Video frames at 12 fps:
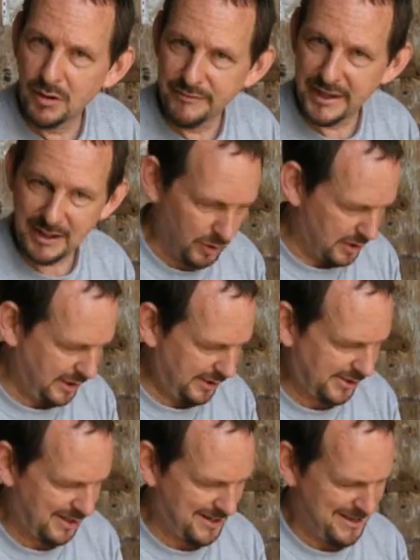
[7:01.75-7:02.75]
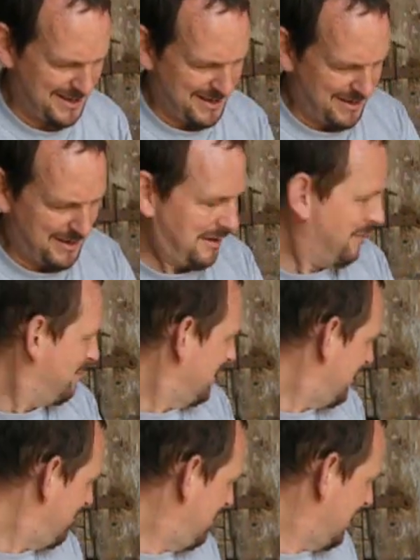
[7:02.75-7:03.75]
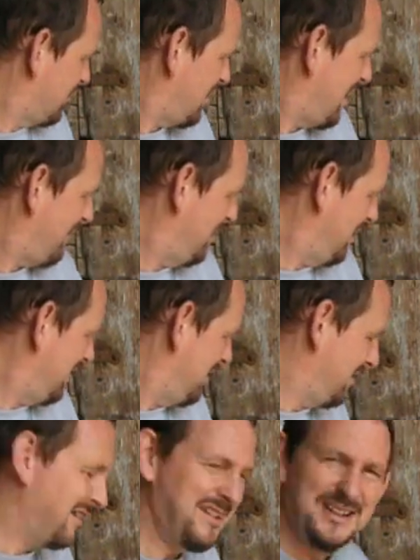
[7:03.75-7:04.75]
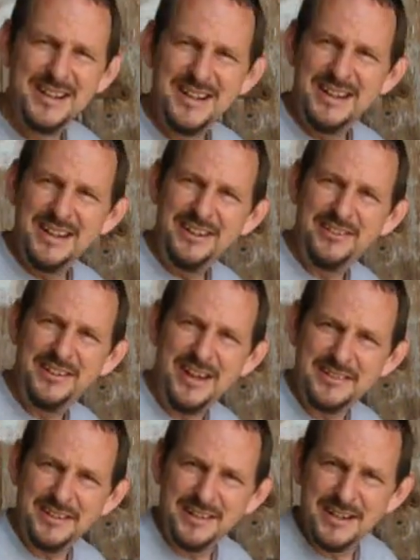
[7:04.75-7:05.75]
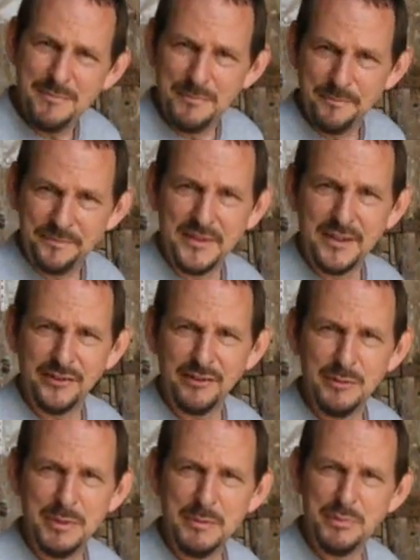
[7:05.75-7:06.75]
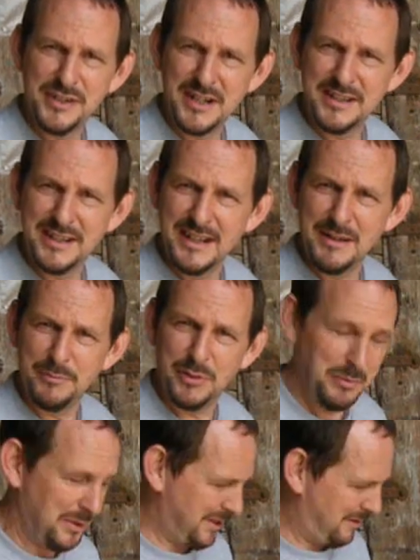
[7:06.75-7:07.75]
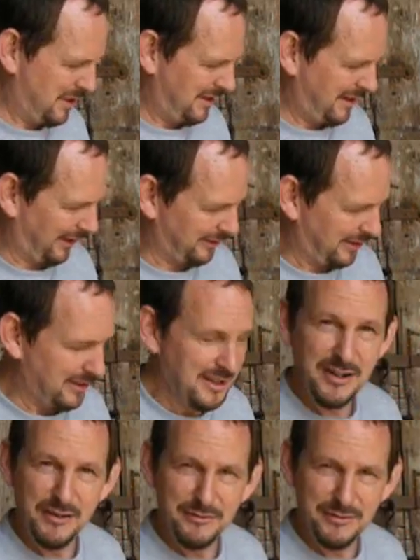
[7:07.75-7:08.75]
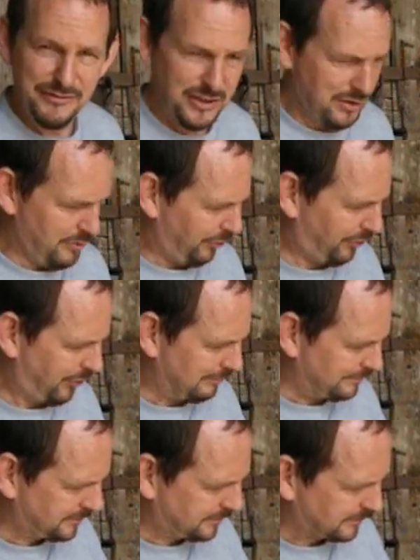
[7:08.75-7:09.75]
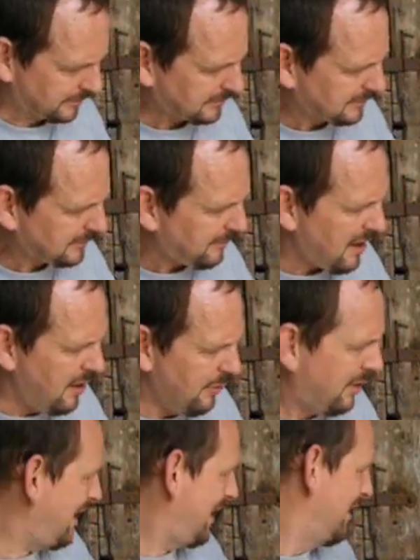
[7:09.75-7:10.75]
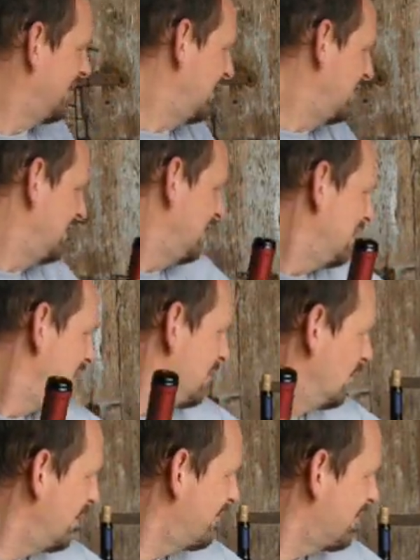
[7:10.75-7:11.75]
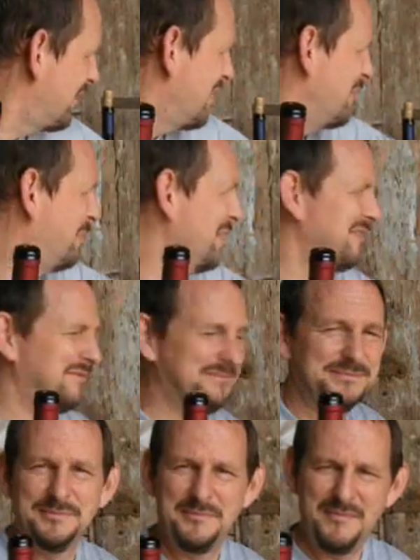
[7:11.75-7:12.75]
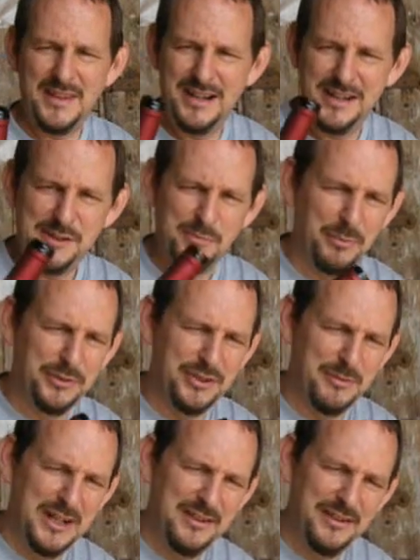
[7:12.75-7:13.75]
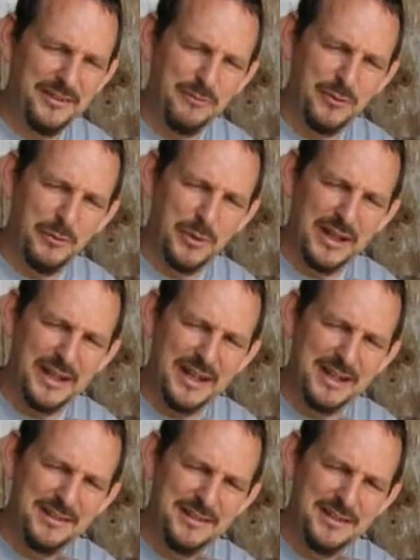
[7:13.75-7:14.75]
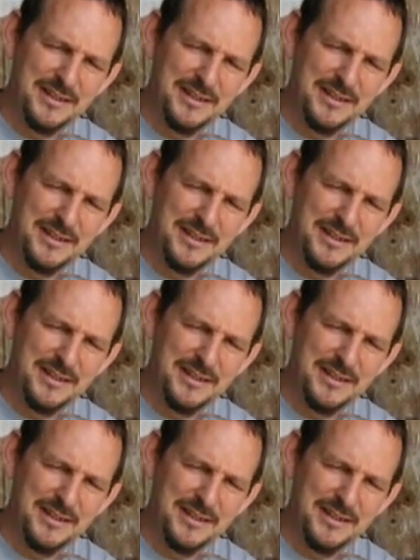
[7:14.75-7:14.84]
all of their wines, but their big champion is yet to come, so I'll be presenting that probably in my next reviews. Okay, we've got it open. Let's pop some in, see what we're getting.